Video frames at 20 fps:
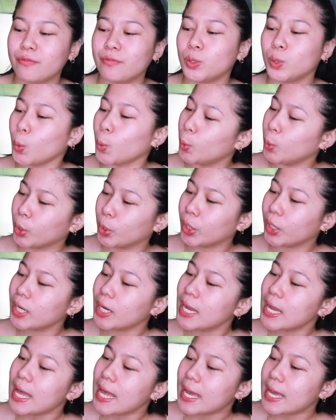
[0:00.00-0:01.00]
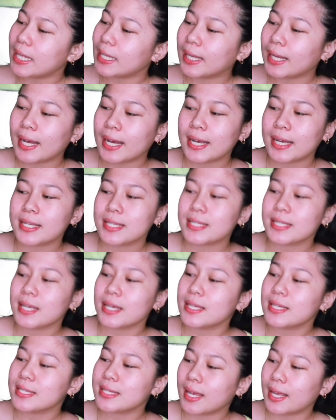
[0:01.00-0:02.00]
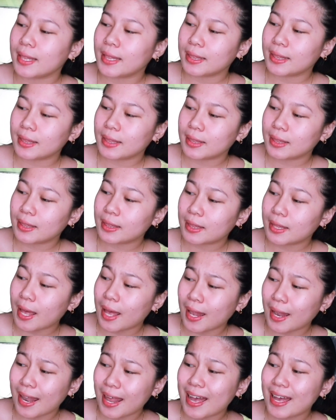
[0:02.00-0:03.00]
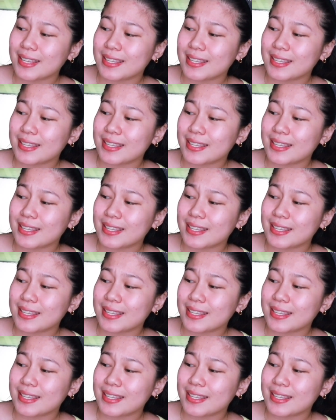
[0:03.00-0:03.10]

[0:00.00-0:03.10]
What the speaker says: Toner. It has Centella